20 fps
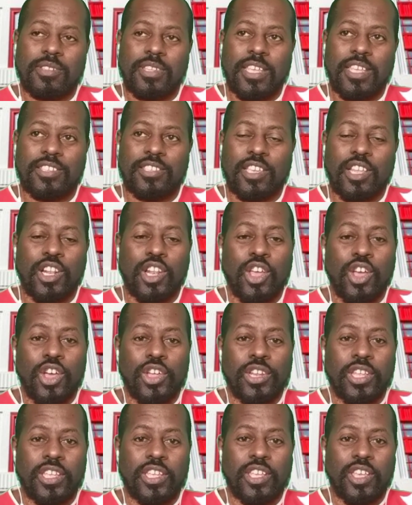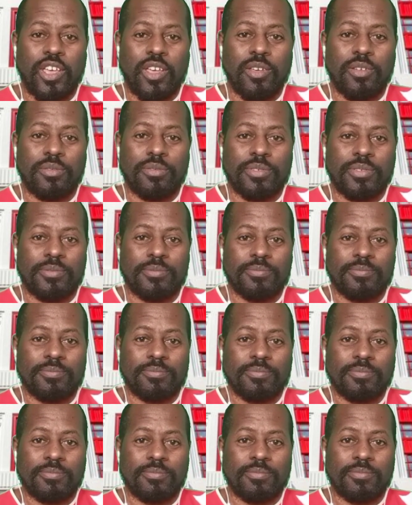it's a learning curve.
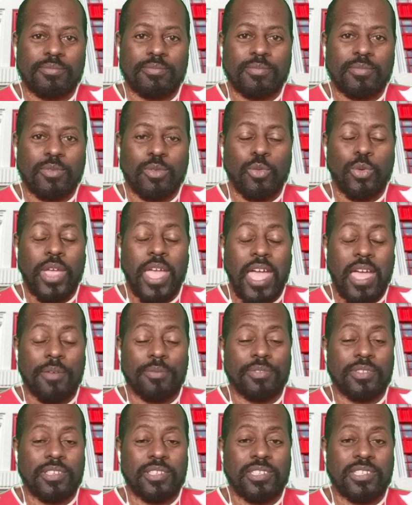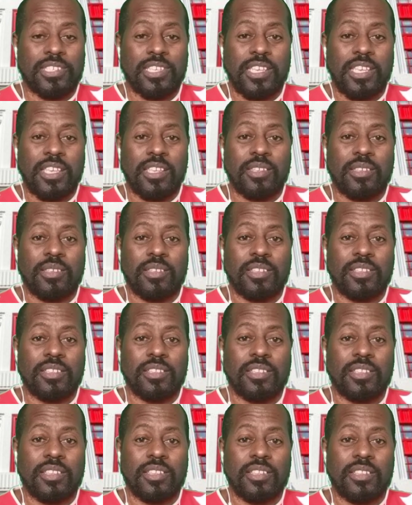We have to see
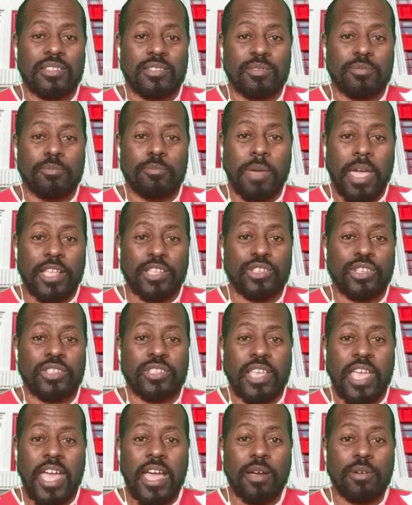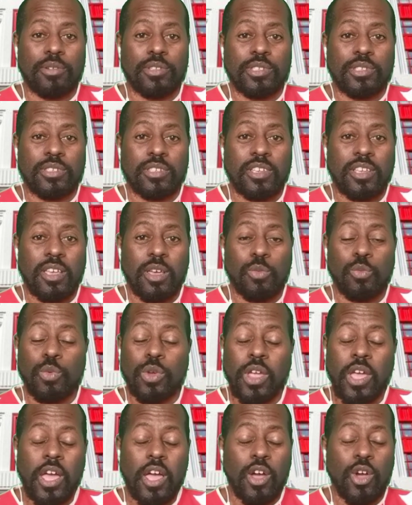matches out, and
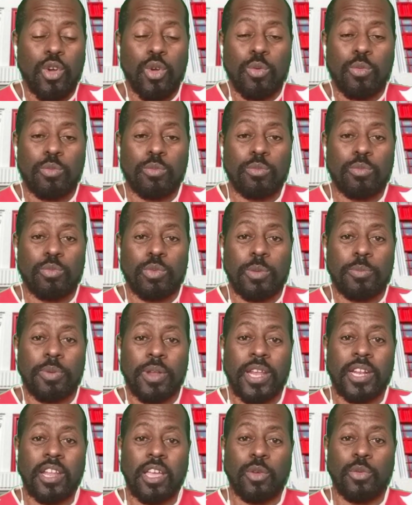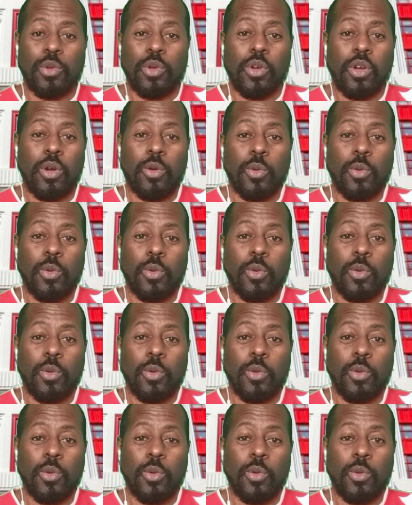we're at home. We play like we were